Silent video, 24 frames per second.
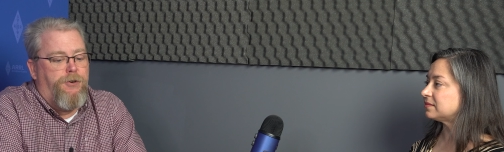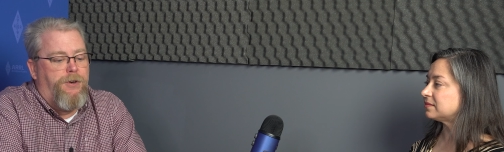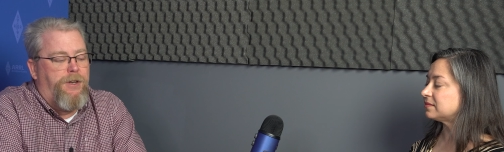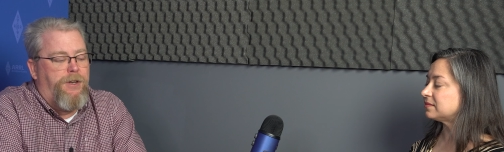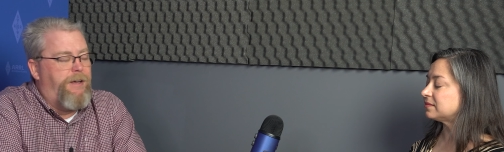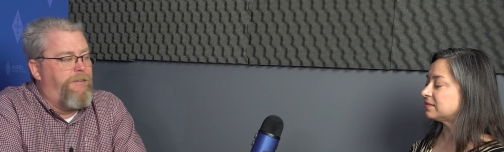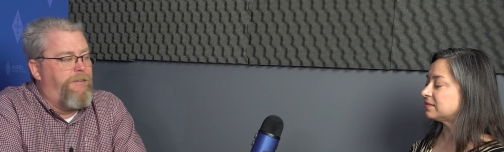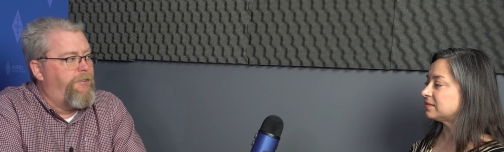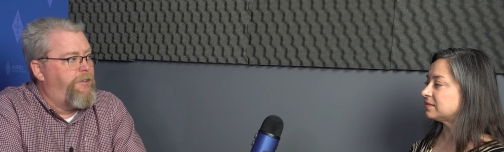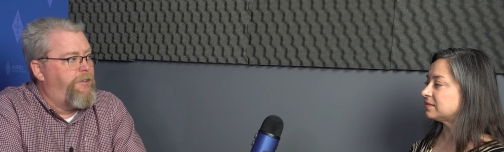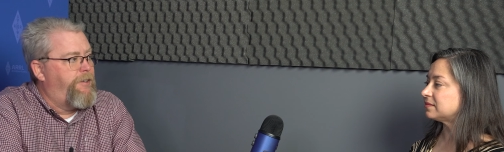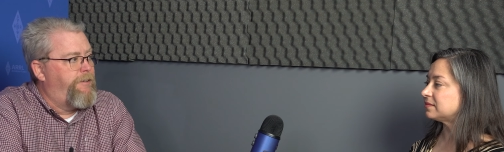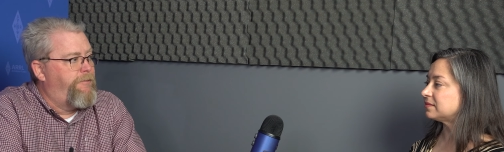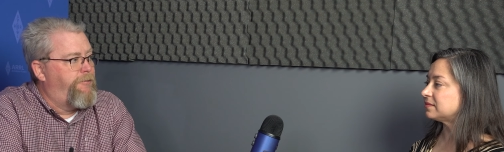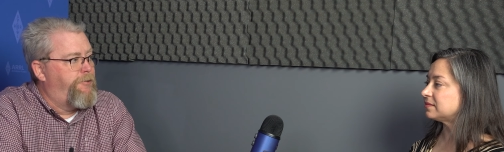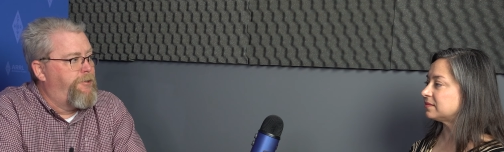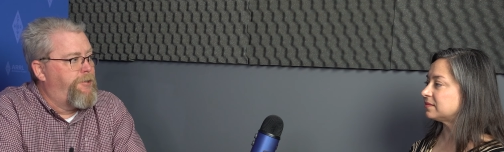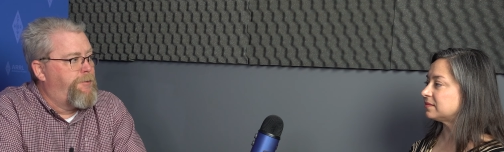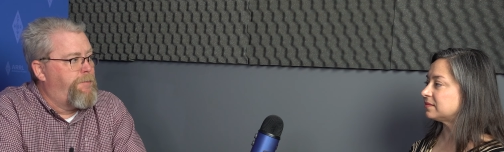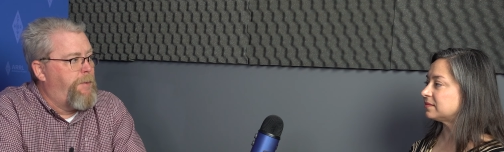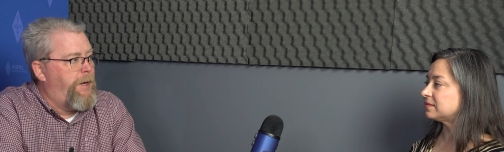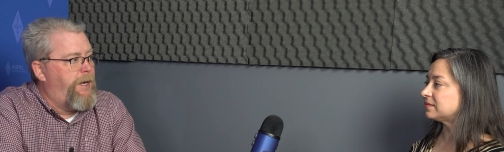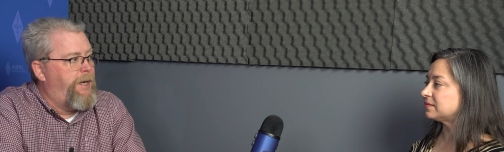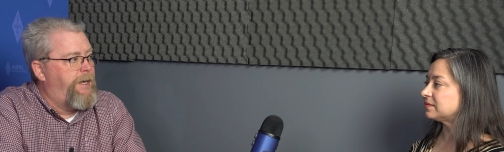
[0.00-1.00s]
Speaker 1: your level of
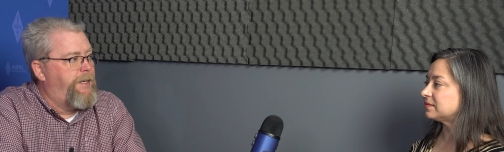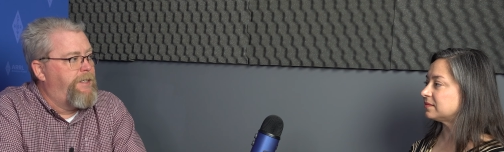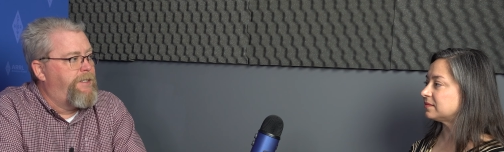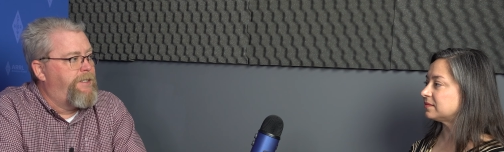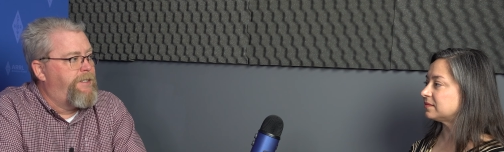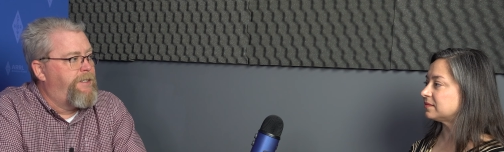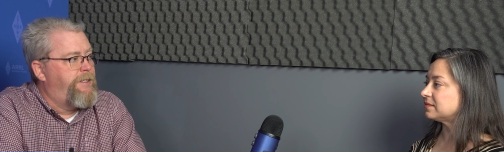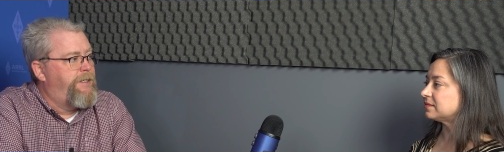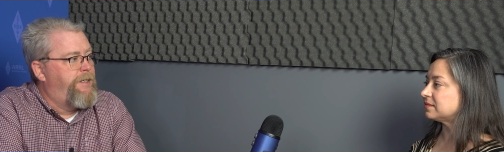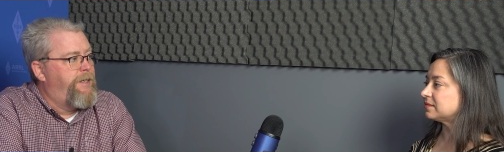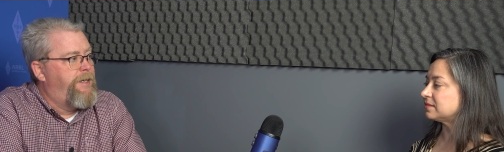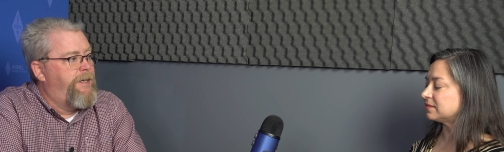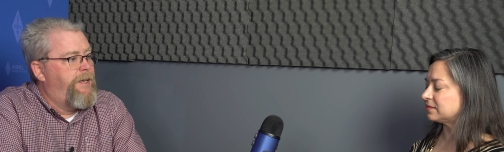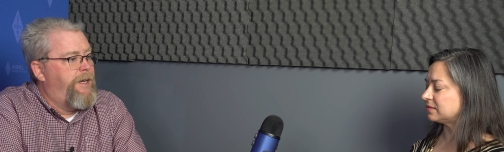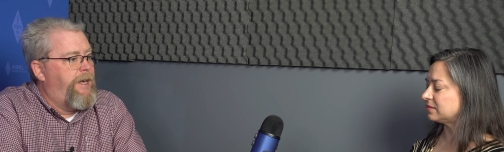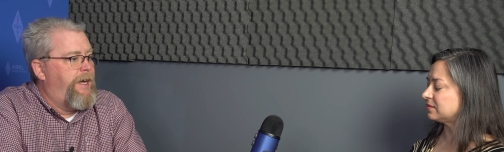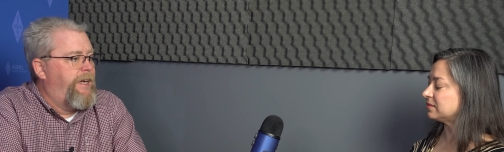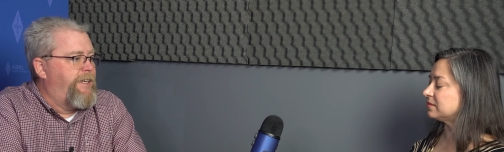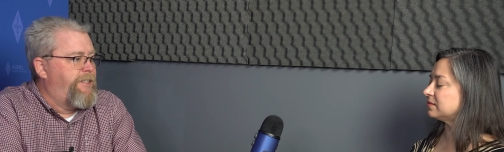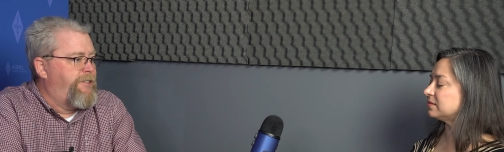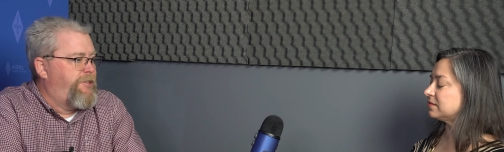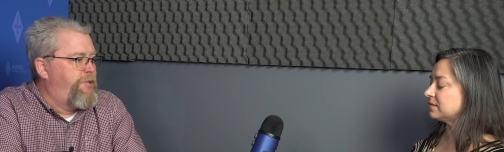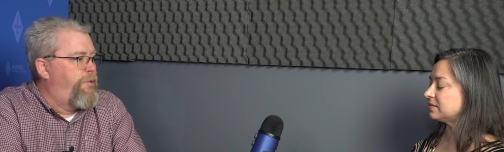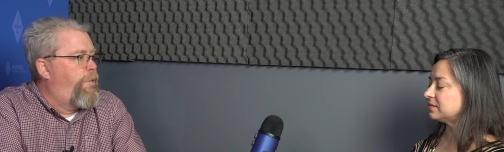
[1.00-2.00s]
response
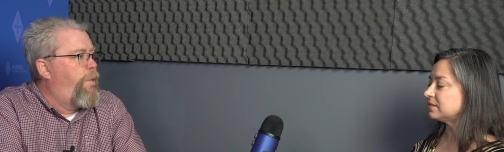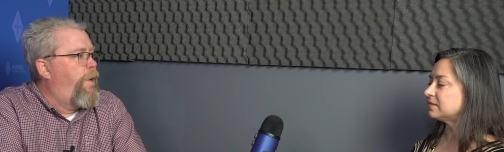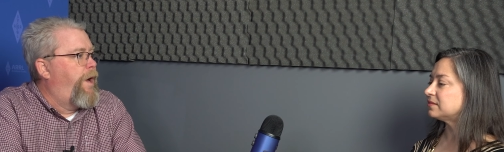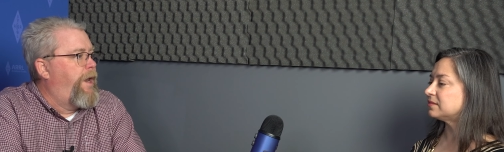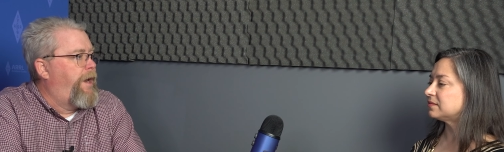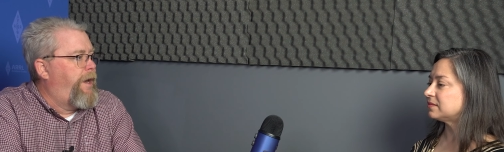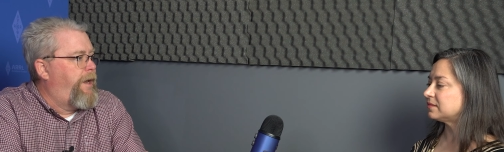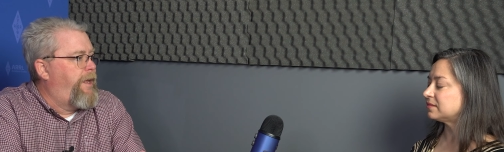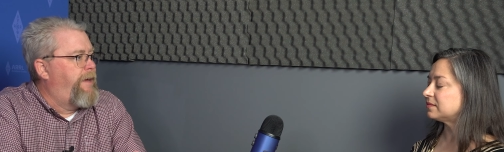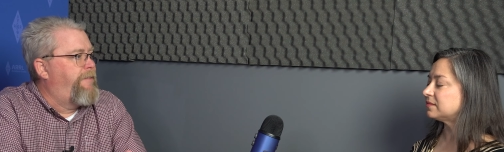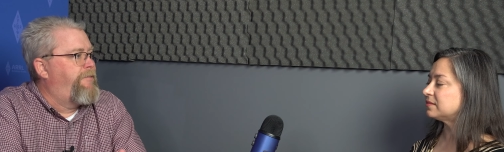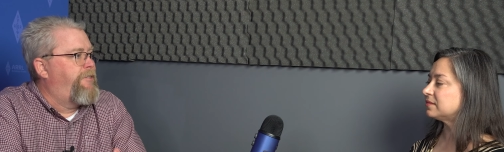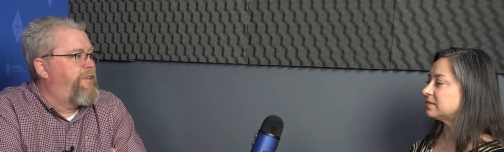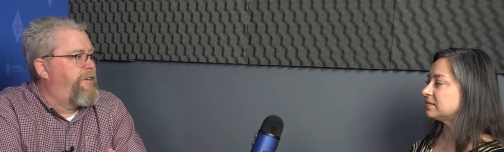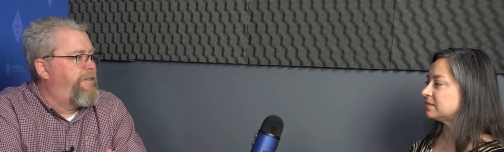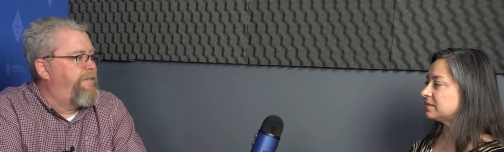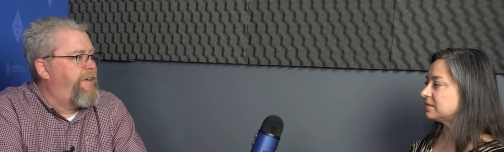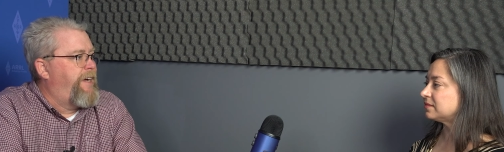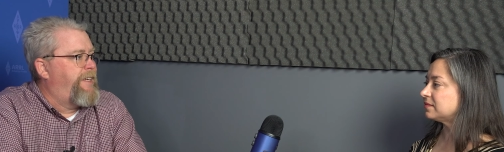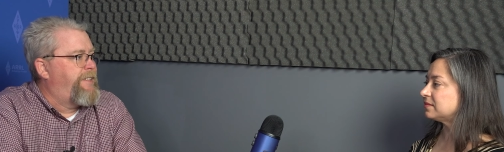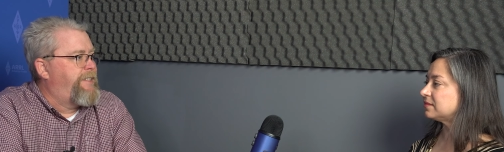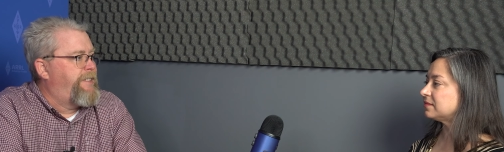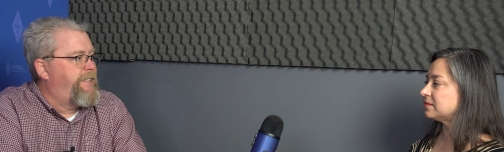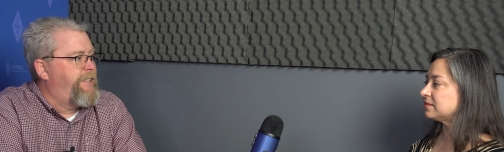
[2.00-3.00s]
as to what level
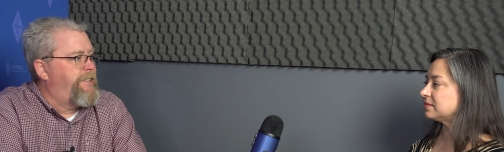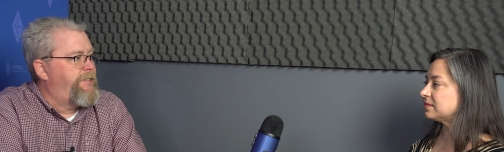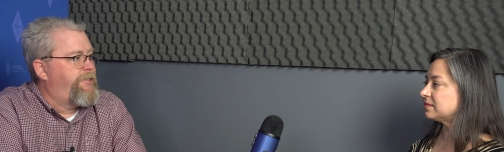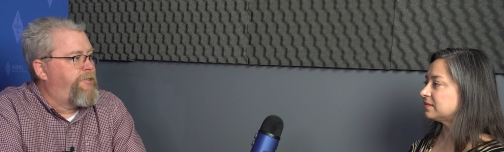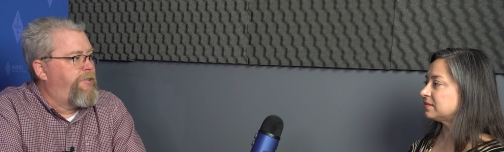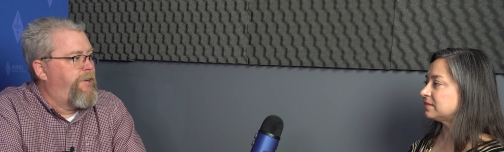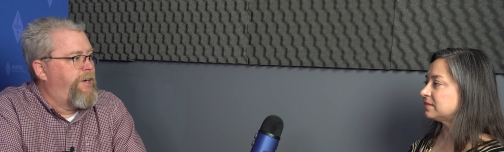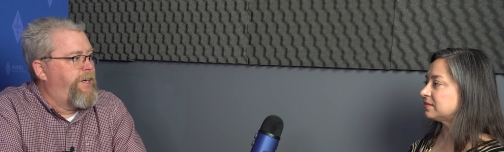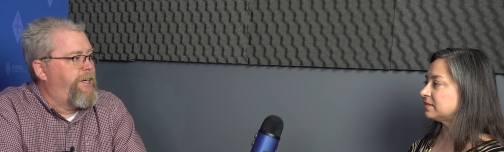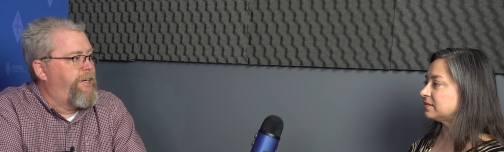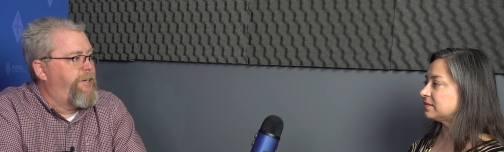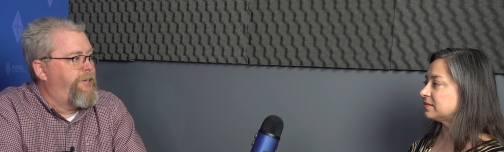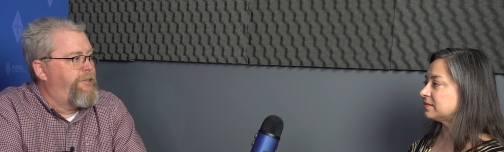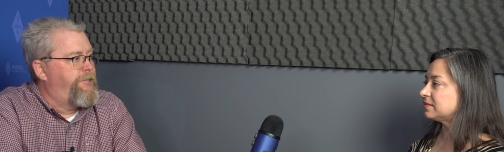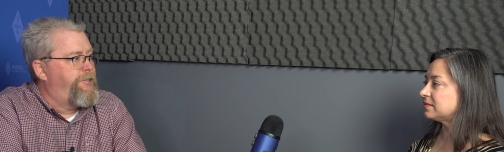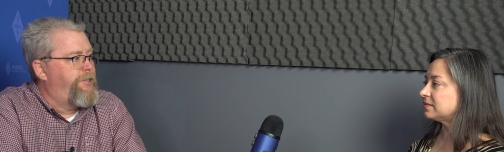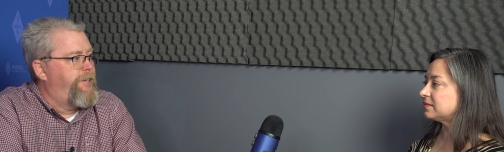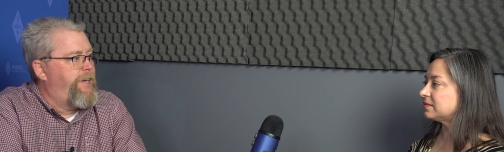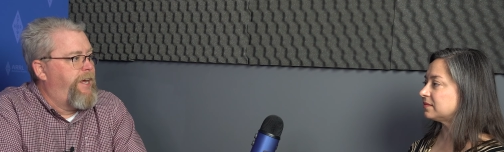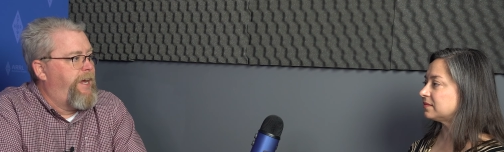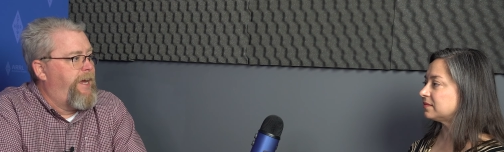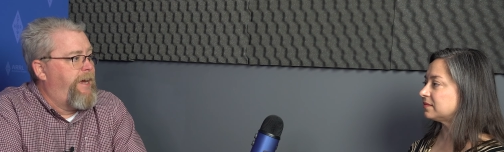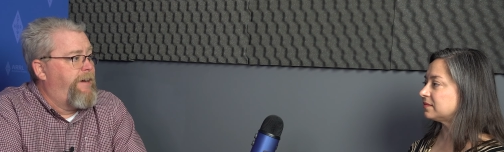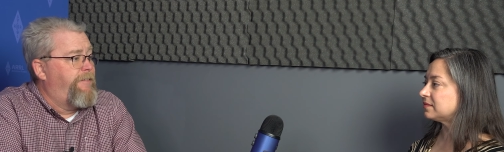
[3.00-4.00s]
of ICS training you
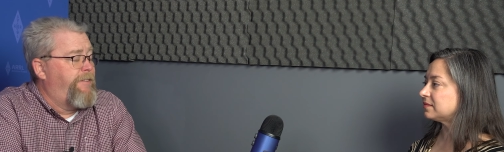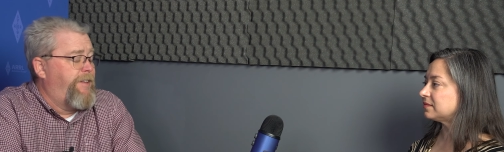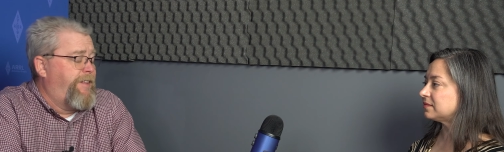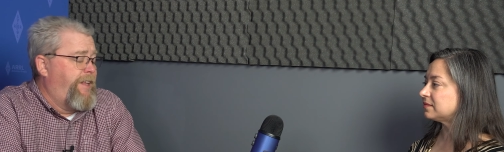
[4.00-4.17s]
should have,